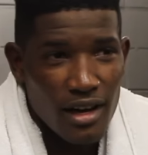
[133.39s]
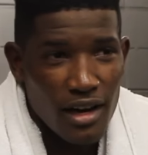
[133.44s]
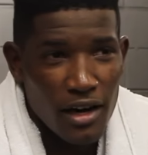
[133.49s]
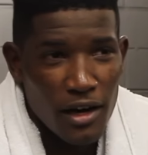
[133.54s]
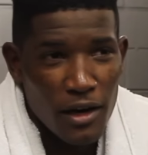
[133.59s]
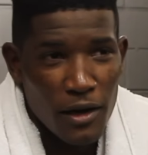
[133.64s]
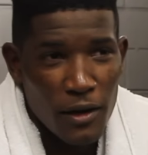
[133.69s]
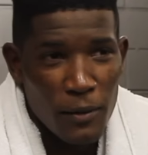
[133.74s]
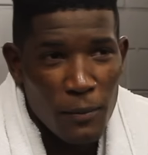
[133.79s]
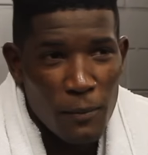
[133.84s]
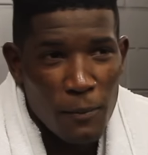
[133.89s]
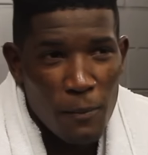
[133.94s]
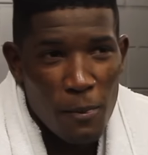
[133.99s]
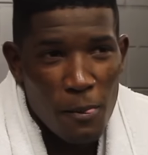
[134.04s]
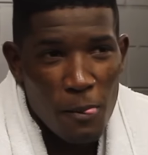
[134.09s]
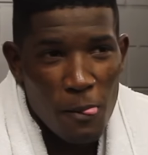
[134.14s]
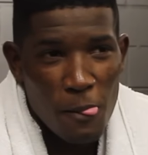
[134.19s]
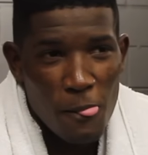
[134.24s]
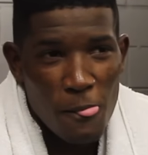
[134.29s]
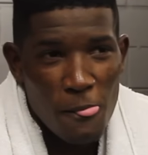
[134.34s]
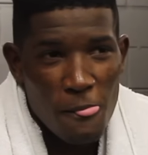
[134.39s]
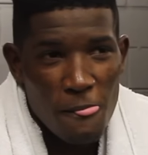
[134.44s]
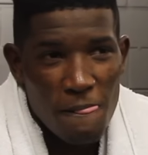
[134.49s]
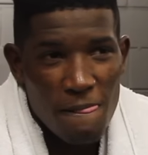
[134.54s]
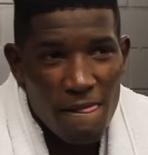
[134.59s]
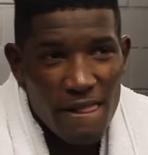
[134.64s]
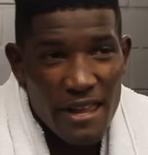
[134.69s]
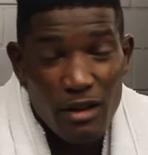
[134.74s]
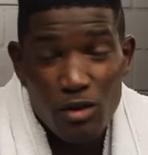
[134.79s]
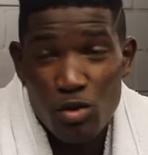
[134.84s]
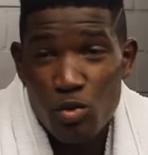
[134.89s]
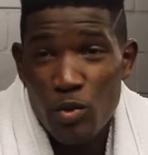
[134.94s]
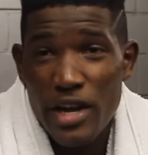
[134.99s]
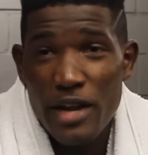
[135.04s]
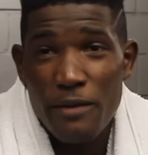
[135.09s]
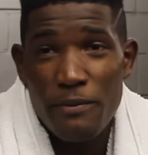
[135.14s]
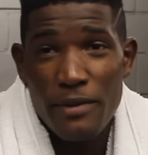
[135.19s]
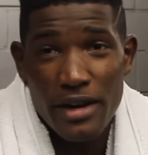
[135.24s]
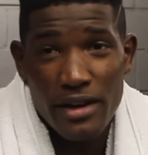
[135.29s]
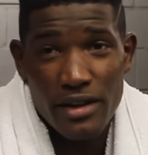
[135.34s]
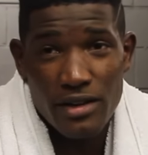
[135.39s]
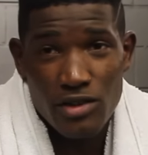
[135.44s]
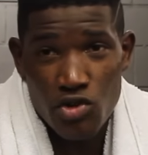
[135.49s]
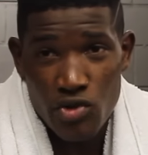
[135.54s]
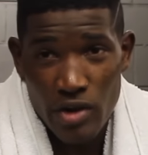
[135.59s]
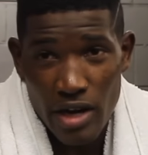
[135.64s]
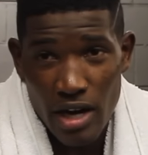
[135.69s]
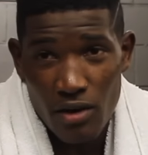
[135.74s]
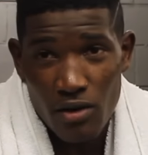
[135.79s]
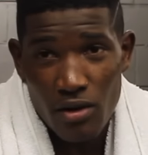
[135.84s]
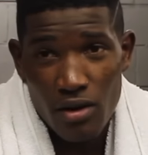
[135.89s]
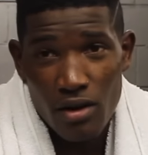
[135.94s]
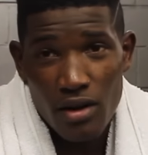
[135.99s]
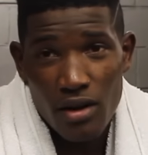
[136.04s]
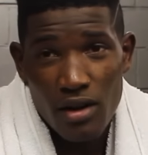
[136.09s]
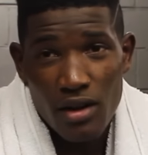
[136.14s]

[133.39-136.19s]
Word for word: um, he was way bigger than Trout.